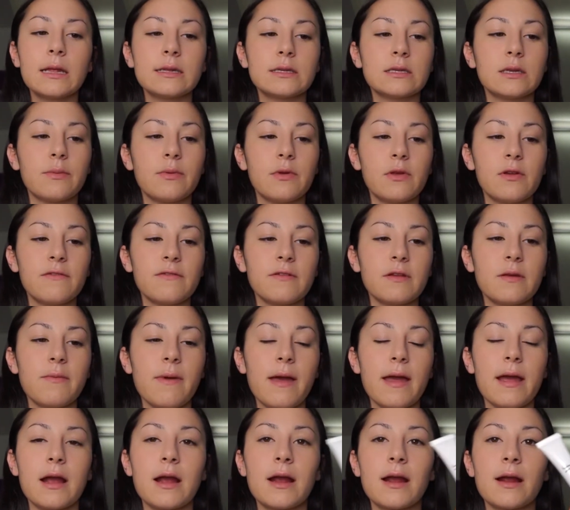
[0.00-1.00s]
The Beautifully
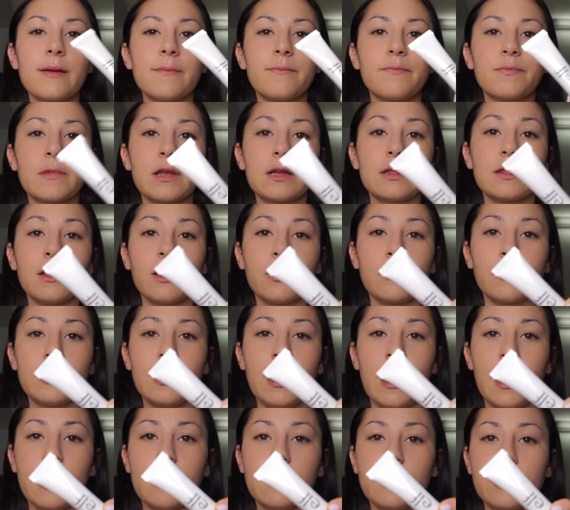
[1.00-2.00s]
Bare liquid
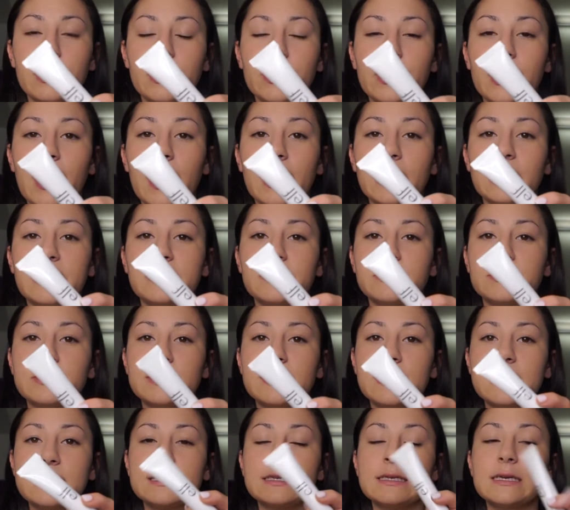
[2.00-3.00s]
highlighter, I used
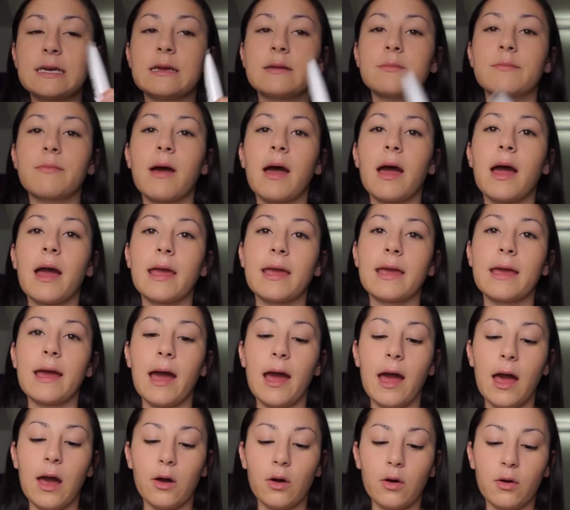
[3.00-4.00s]
this in my
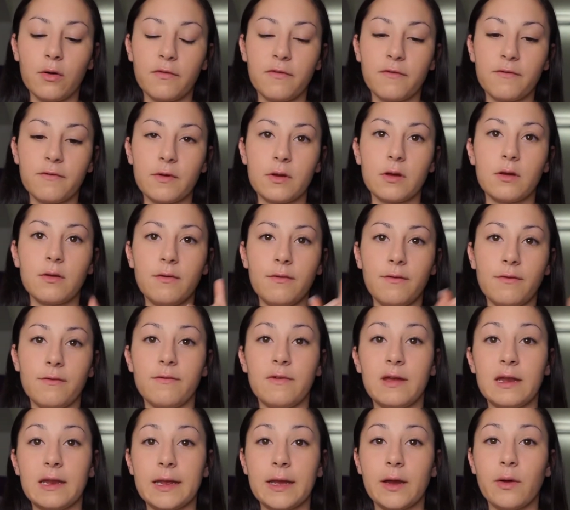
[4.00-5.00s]
e.l.f.
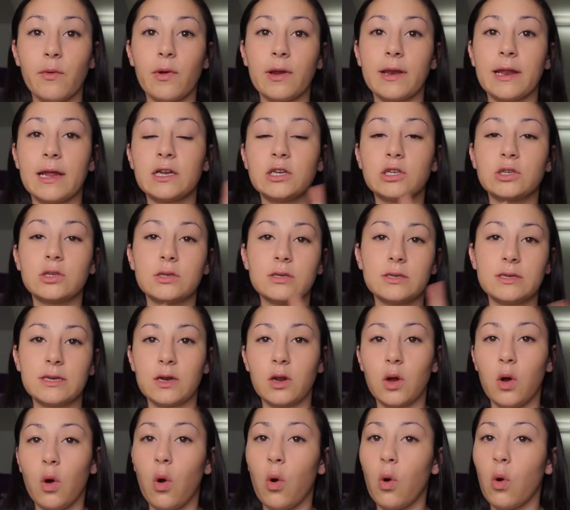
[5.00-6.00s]
video when I did
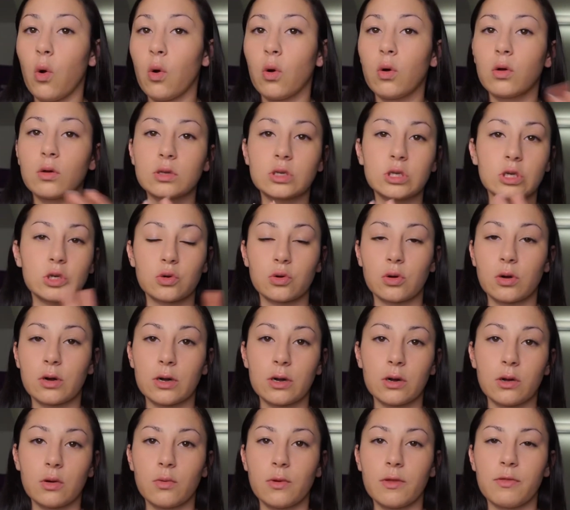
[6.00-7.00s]
a whole
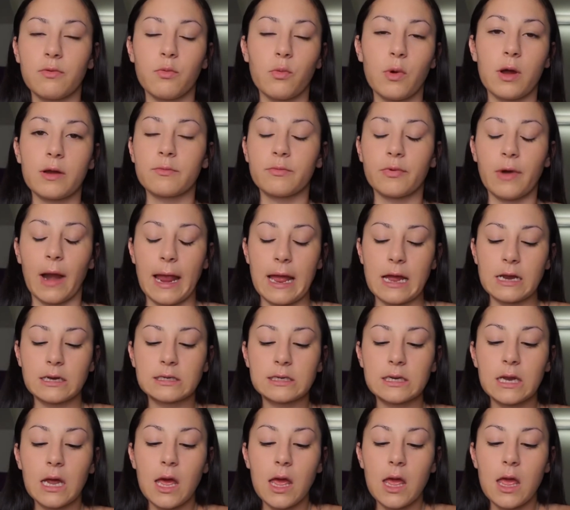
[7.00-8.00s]
tutorial with one
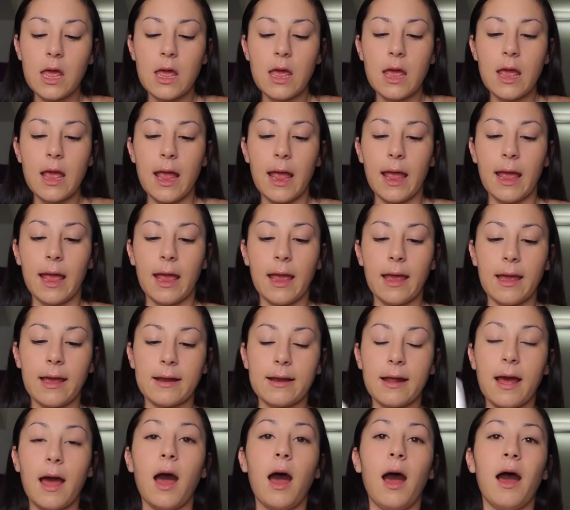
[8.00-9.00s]
brand,
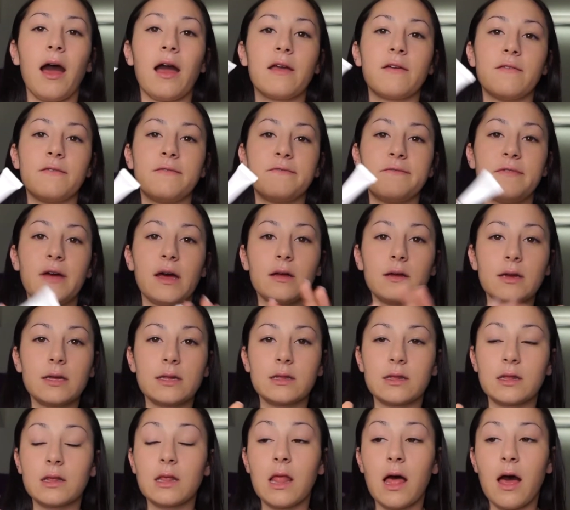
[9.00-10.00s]
and I fell
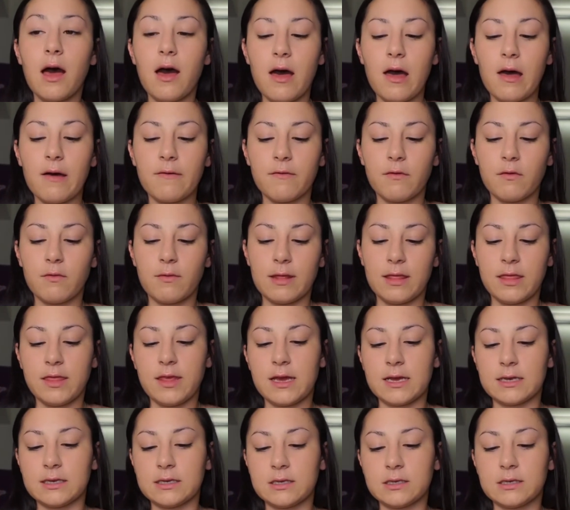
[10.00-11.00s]
in love with
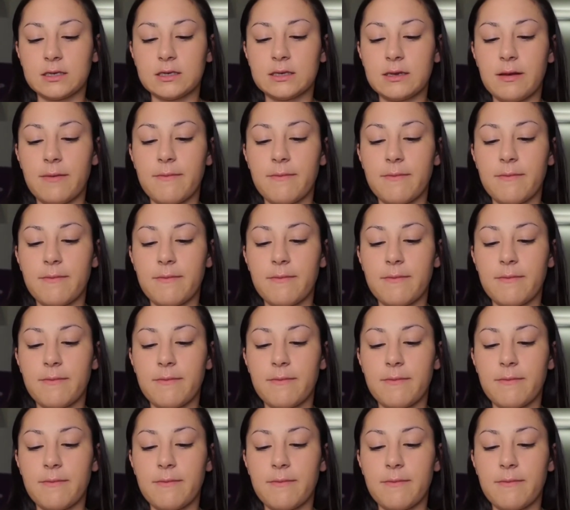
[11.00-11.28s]
this. This is